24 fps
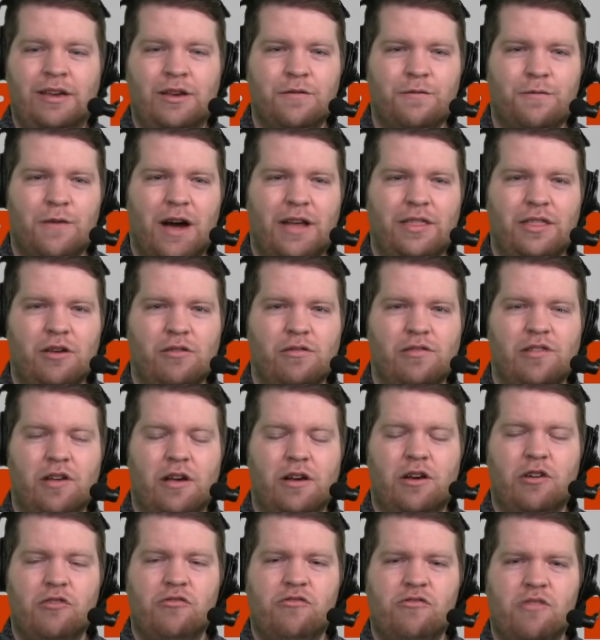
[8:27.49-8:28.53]
You find those
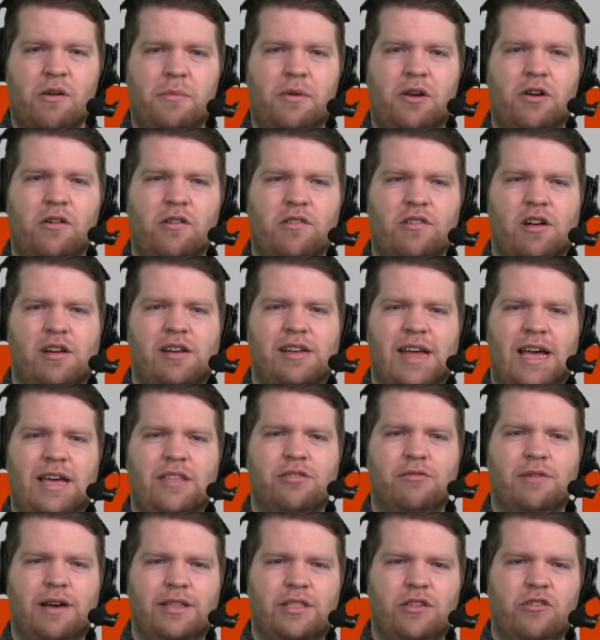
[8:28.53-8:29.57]
contributors on day
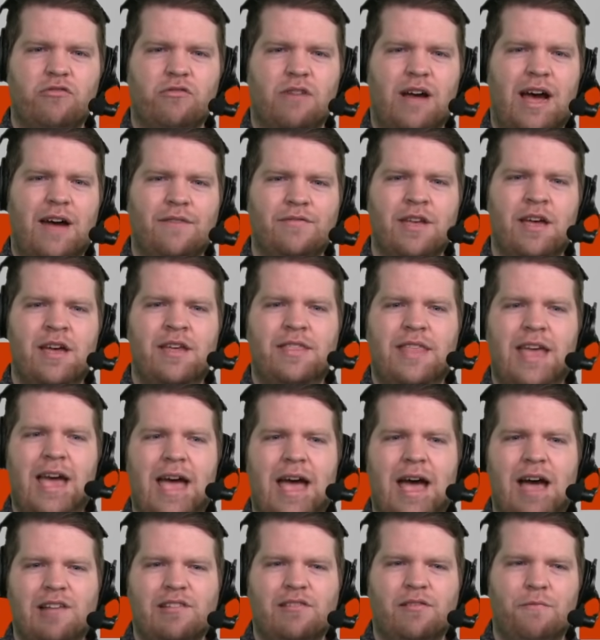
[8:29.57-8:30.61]
three of the draft, that
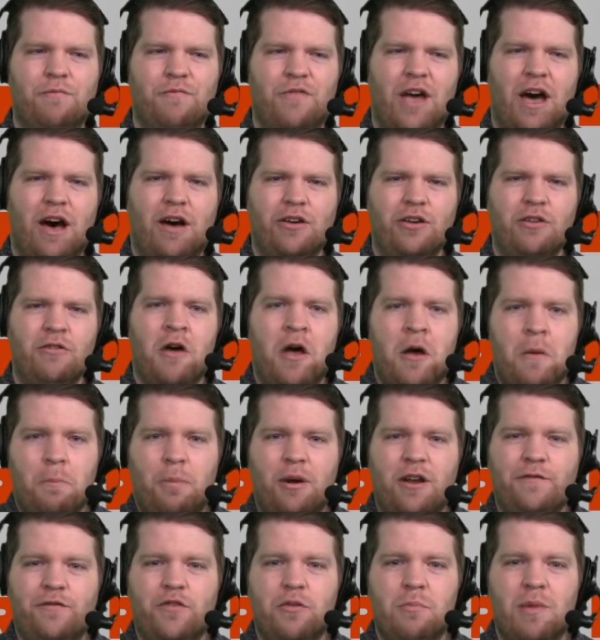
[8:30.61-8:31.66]
has some value.
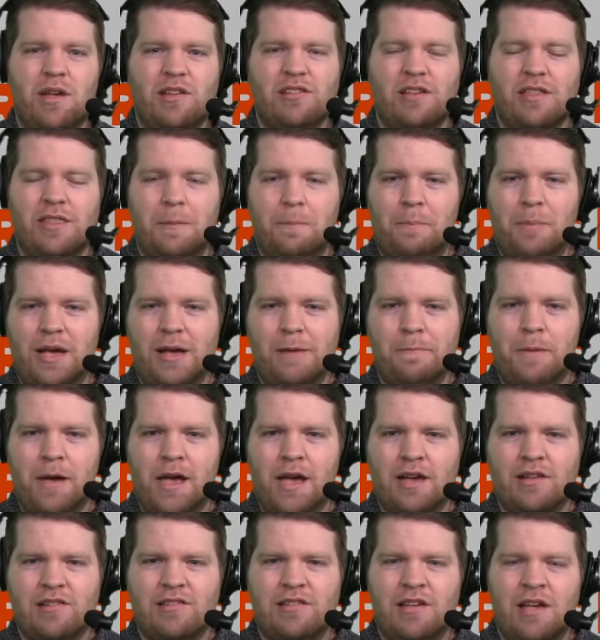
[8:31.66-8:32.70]
But if you miss on the big
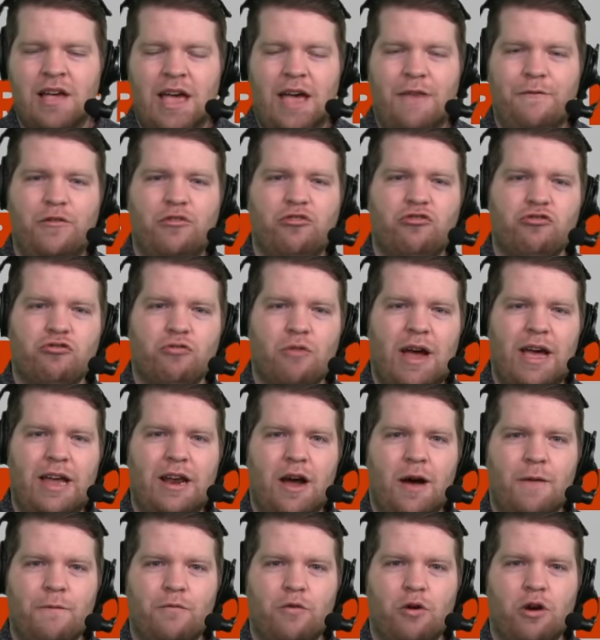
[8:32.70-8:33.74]
picks, if you
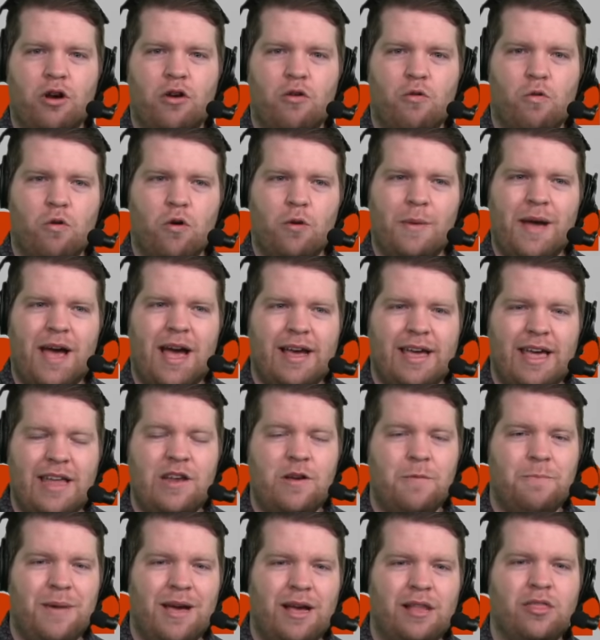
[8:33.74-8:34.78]
trade up for a quarterback and
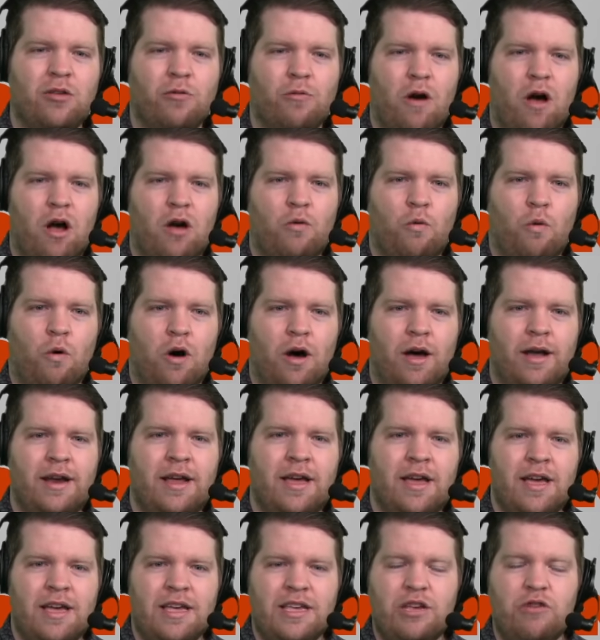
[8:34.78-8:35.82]
you pick the wrong one,
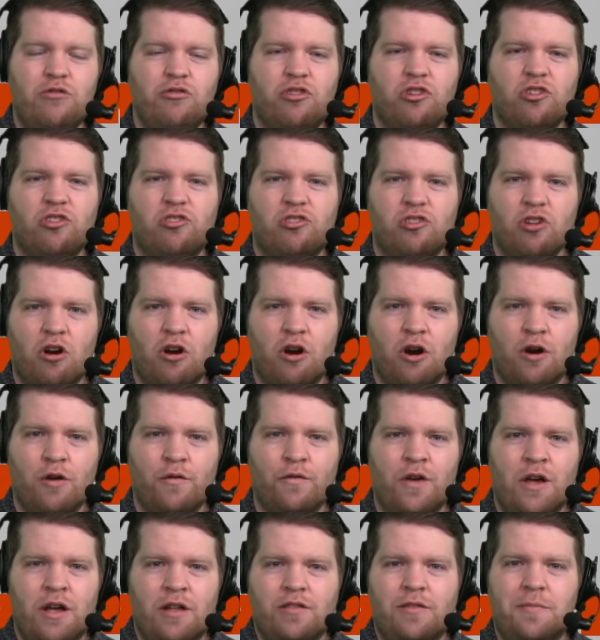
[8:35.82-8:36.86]
you
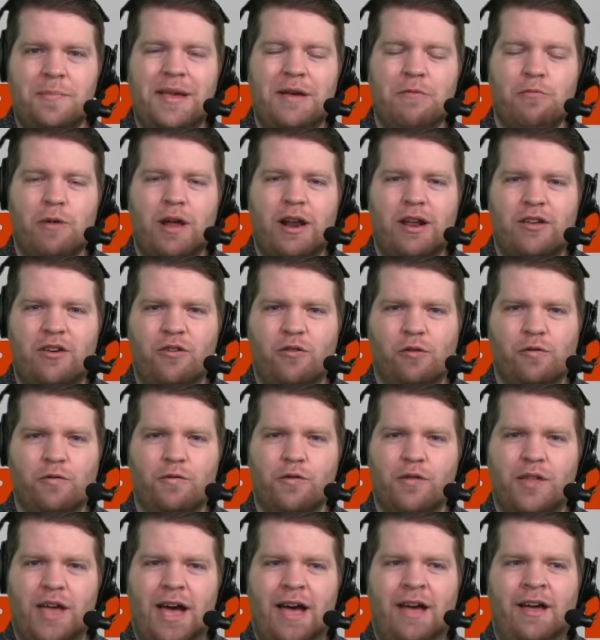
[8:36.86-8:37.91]
deserve to be ridiculed
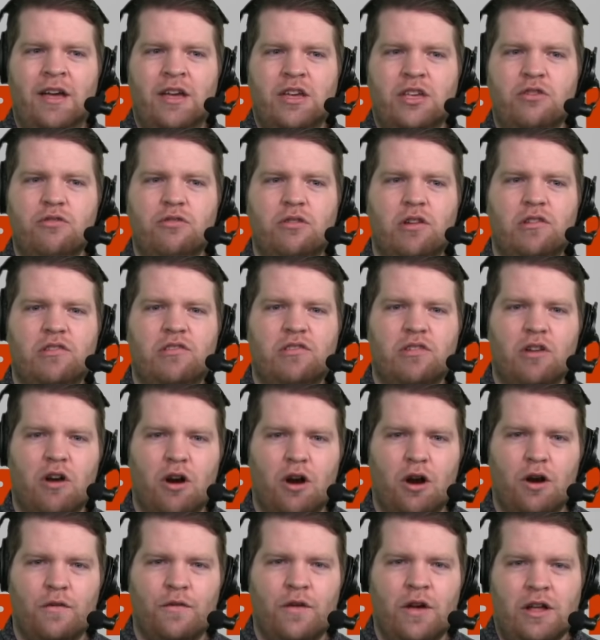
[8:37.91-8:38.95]
for that. You
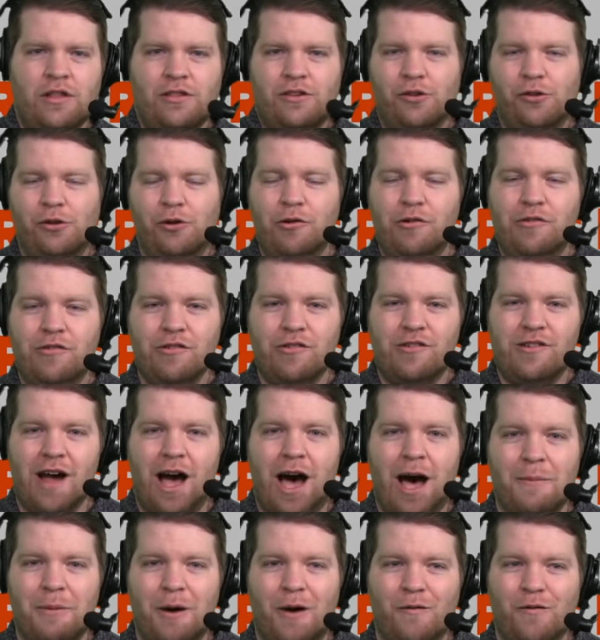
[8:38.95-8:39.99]
deserve to lose your
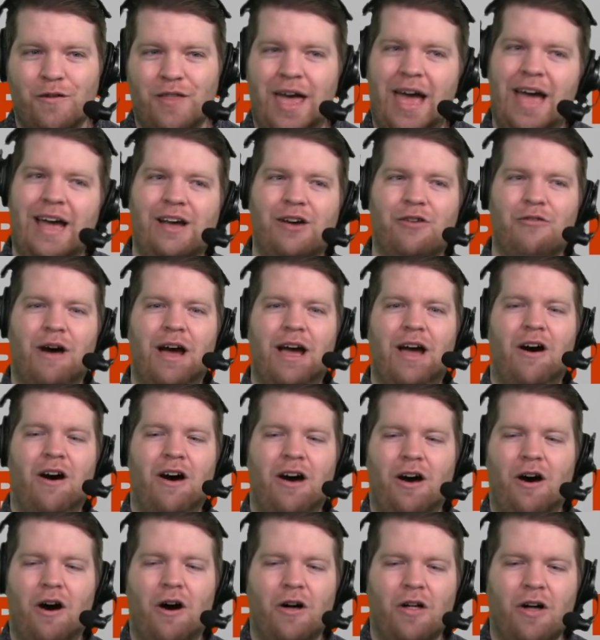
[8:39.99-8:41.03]
job over that, in quite
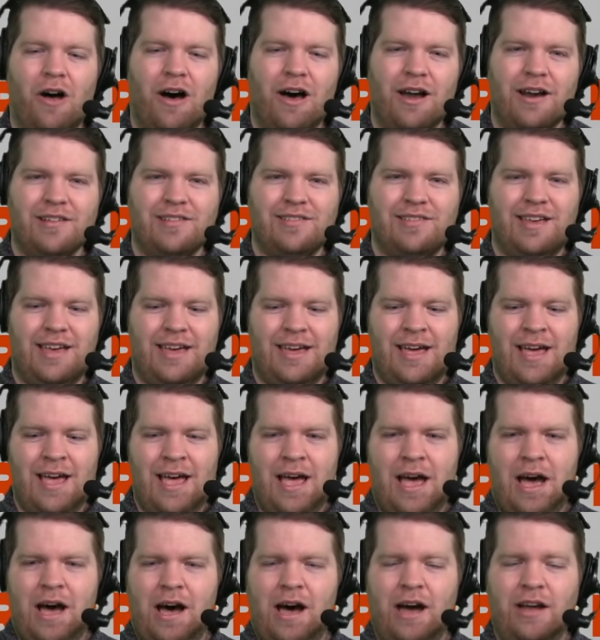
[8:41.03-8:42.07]
all honesty.
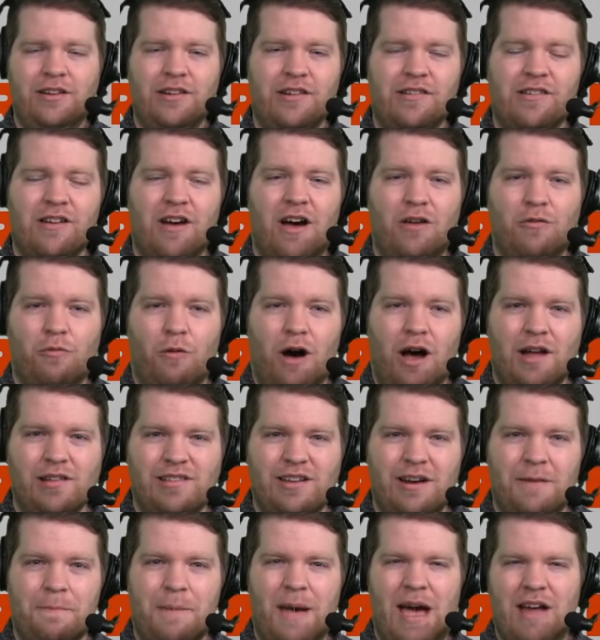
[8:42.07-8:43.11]
Deshaun
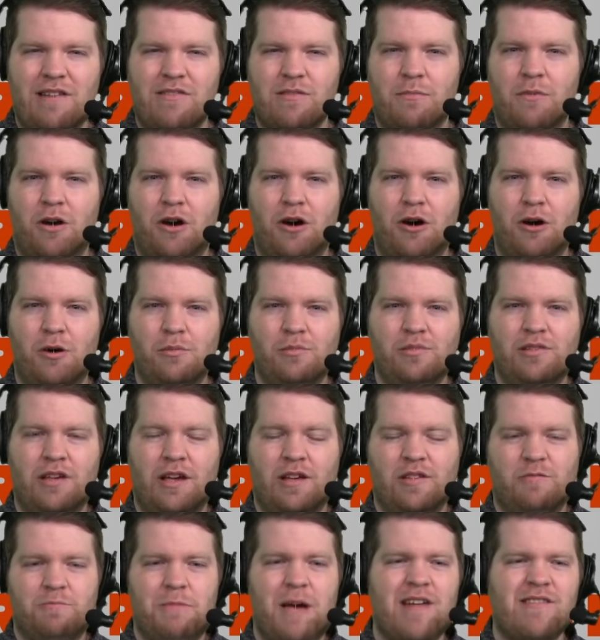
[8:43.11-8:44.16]
Watson and Patrick Mahomes,
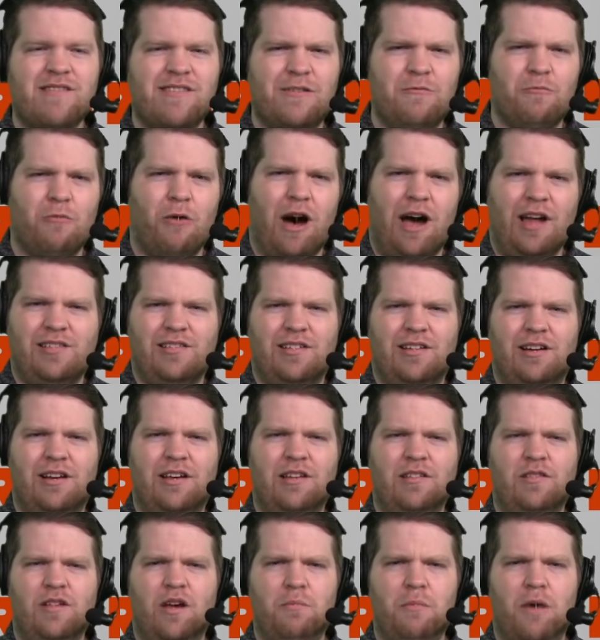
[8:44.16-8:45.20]
especially Watson,
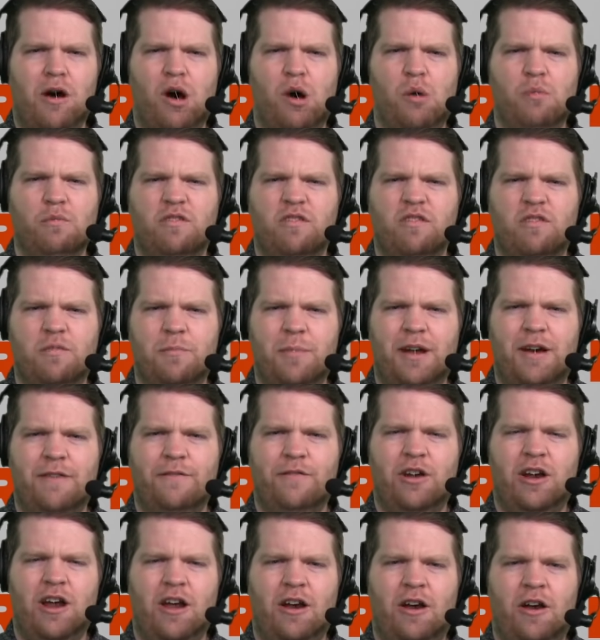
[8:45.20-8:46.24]
because Mahomes was a bit of
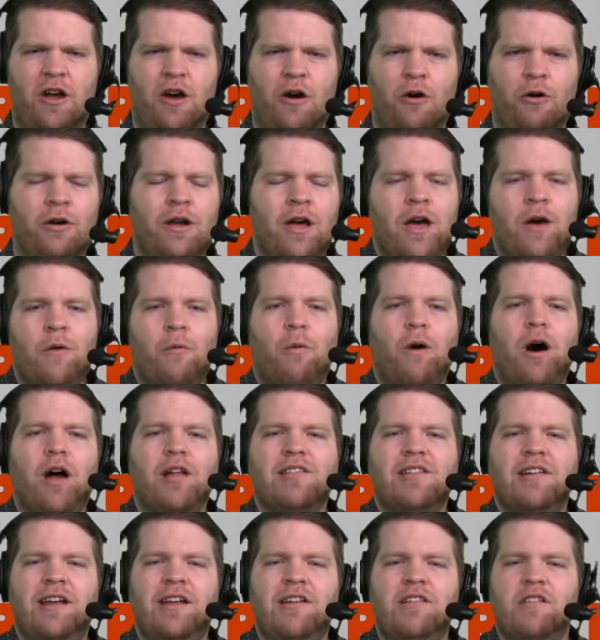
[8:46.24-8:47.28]
an unknown.
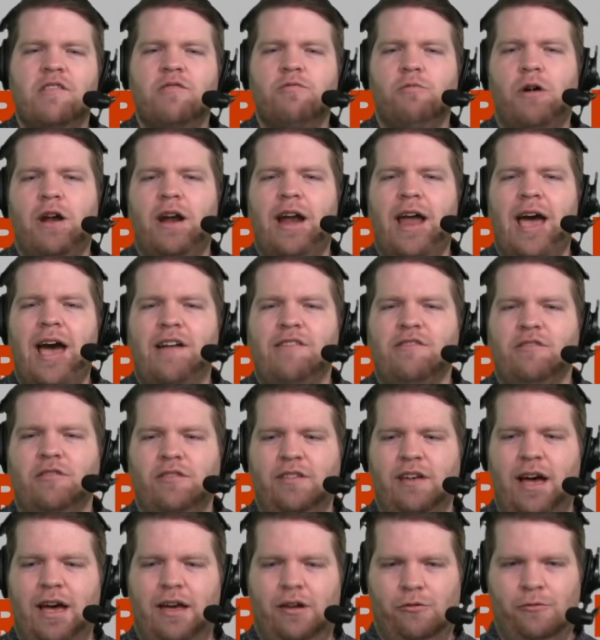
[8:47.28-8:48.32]
Watson had just won a national
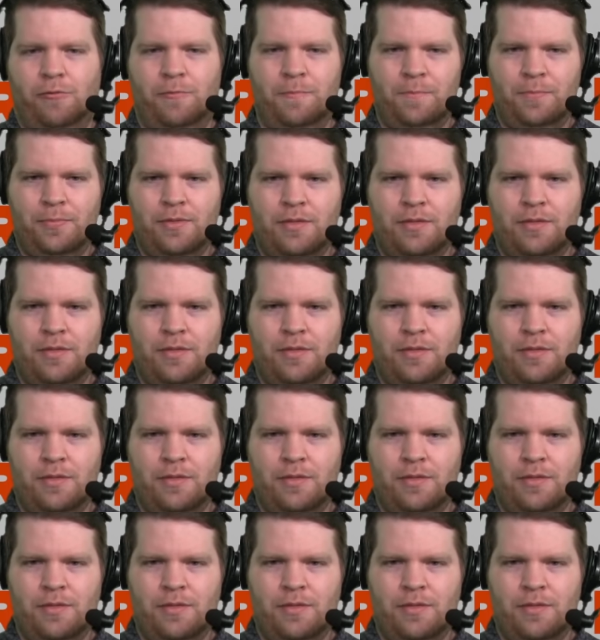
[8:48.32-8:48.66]
title.